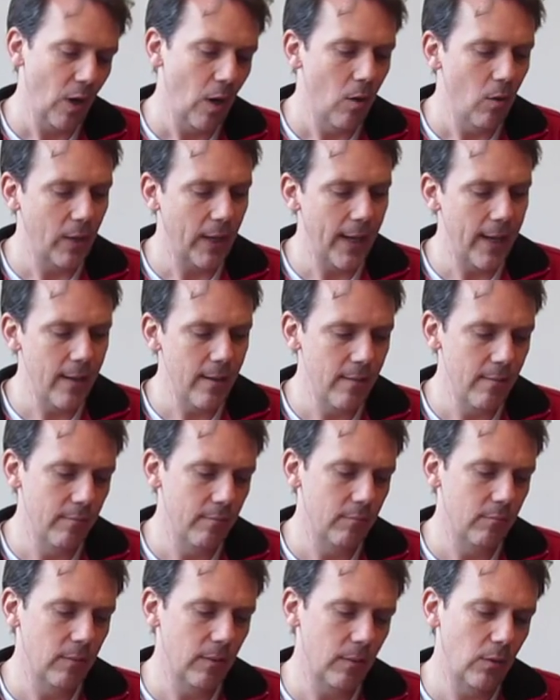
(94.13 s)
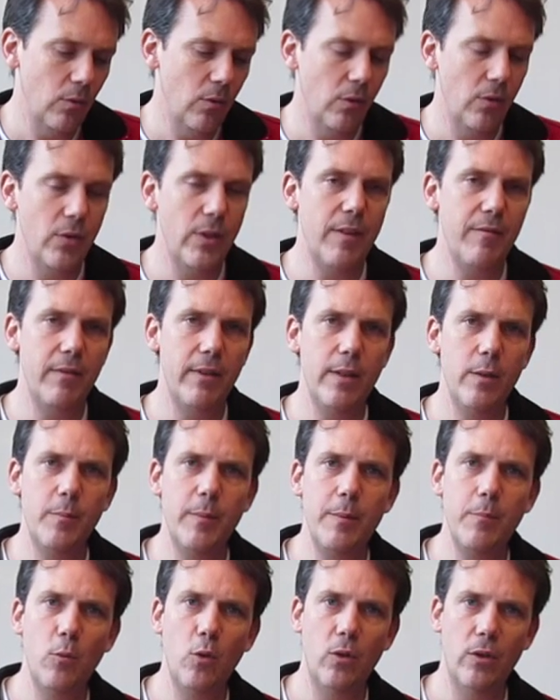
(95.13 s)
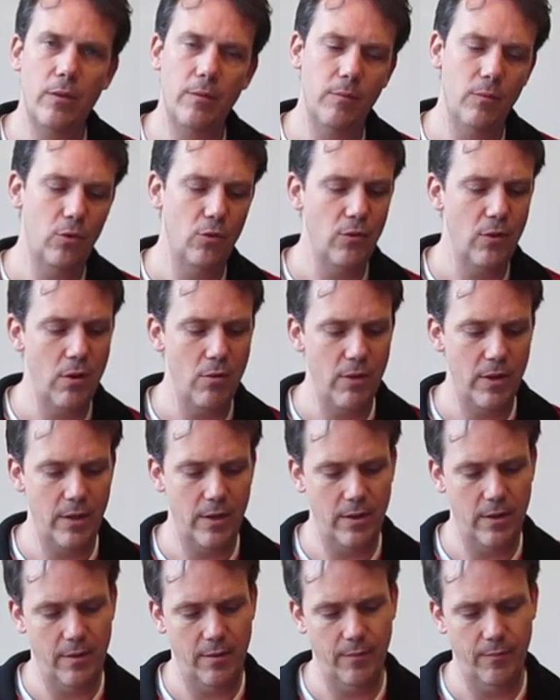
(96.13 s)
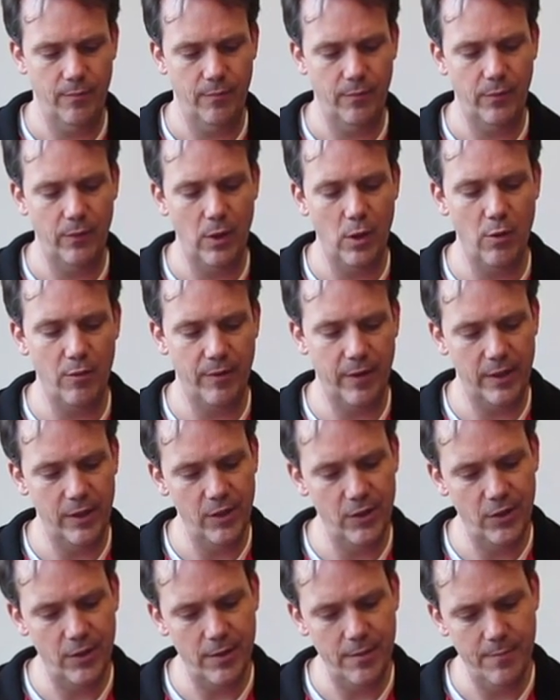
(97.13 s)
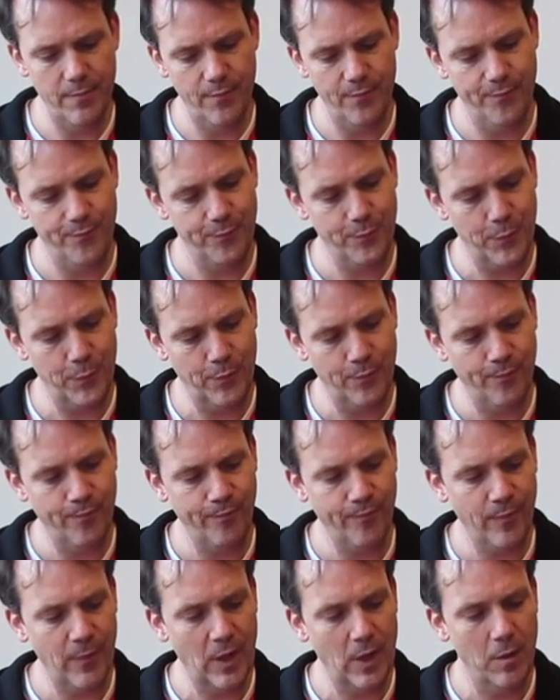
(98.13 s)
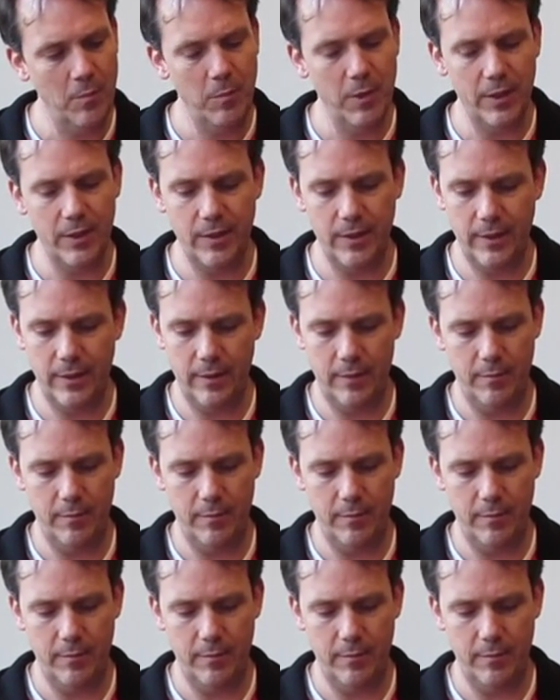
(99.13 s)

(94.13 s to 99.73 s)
Okay, could have a little bit more crow in the low register, but